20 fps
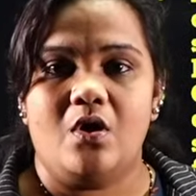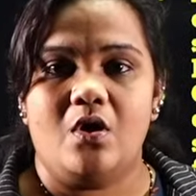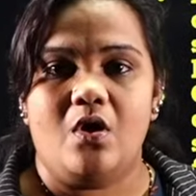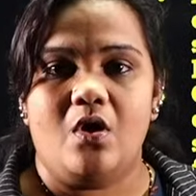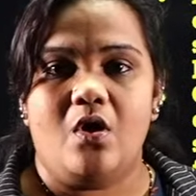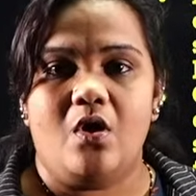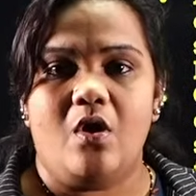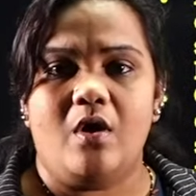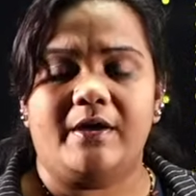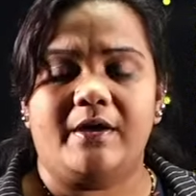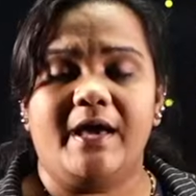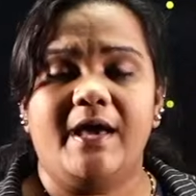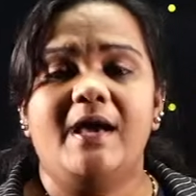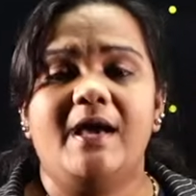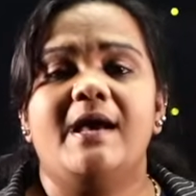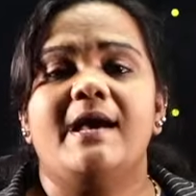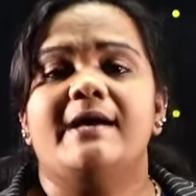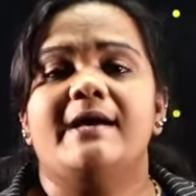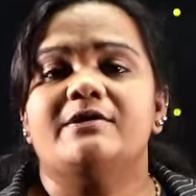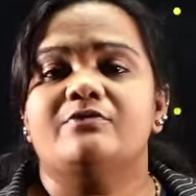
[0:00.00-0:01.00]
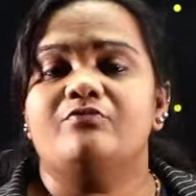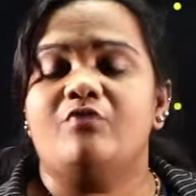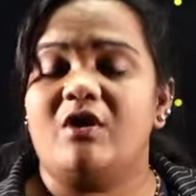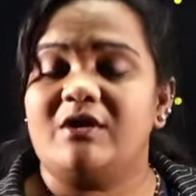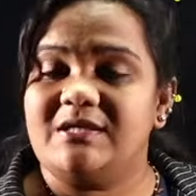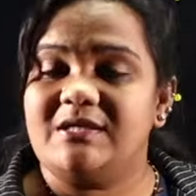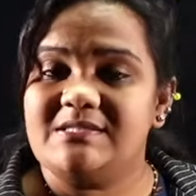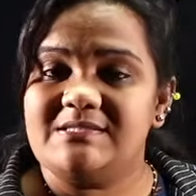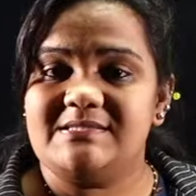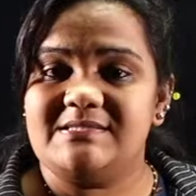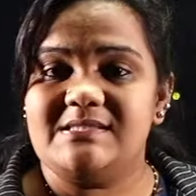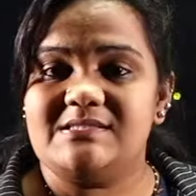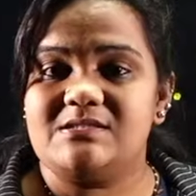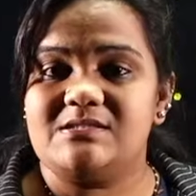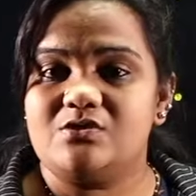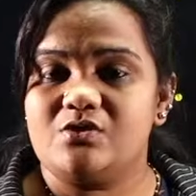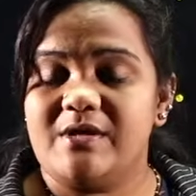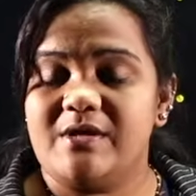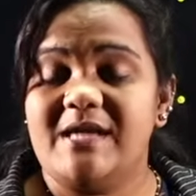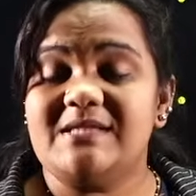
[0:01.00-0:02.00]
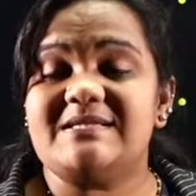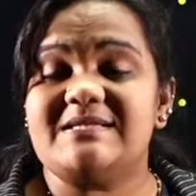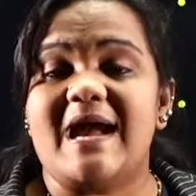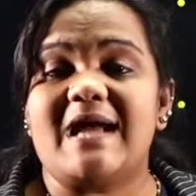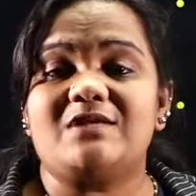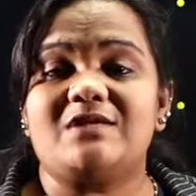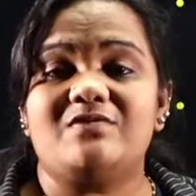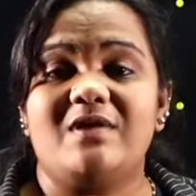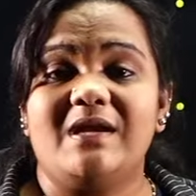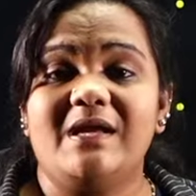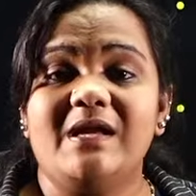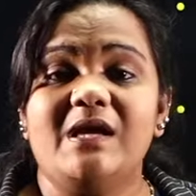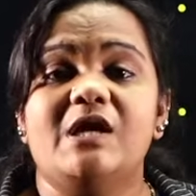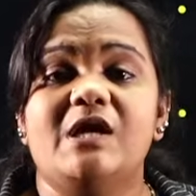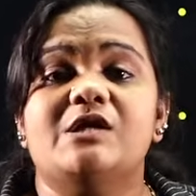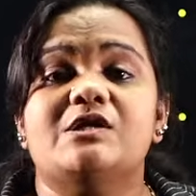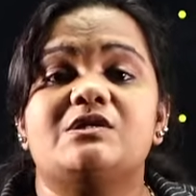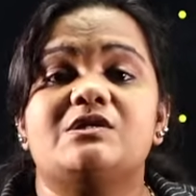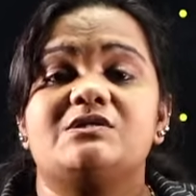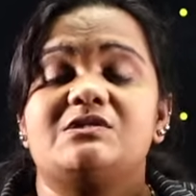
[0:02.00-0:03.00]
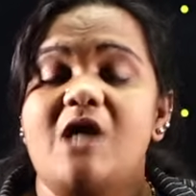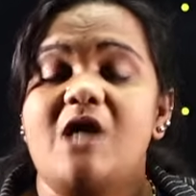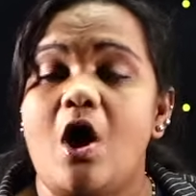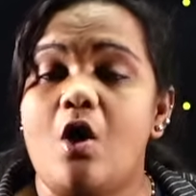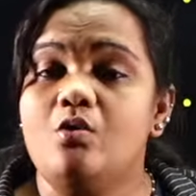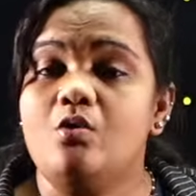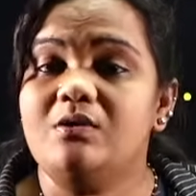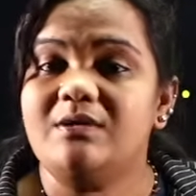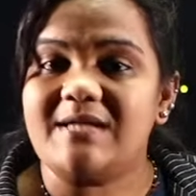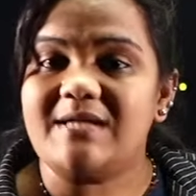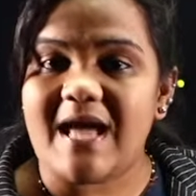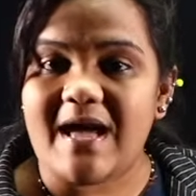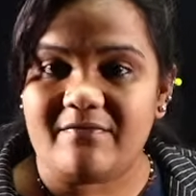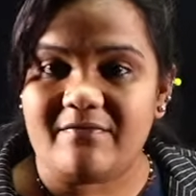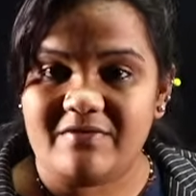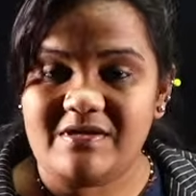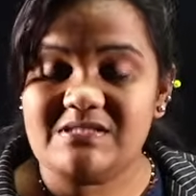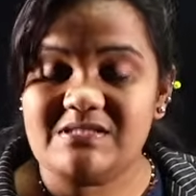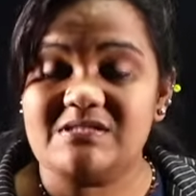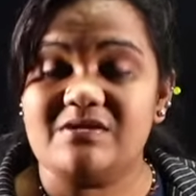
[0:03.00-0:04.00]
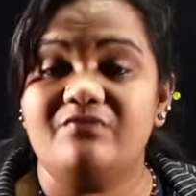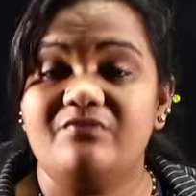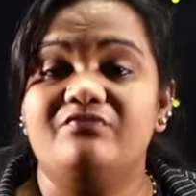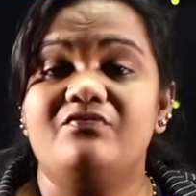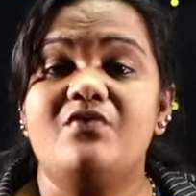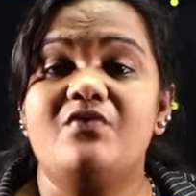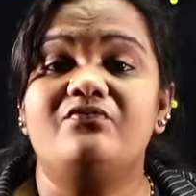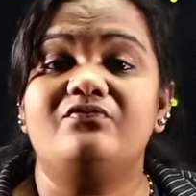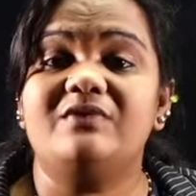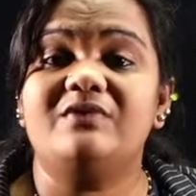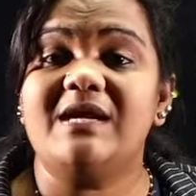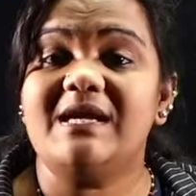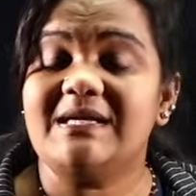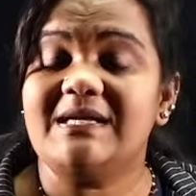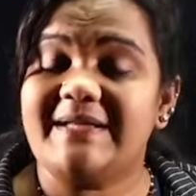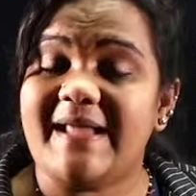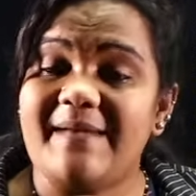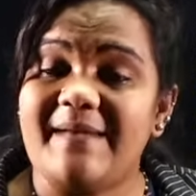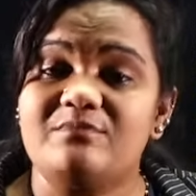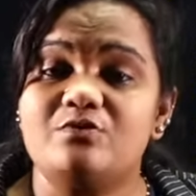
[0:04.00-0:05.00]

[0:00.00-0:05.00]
Okay, what is this, students? Actually, sound travels 15 times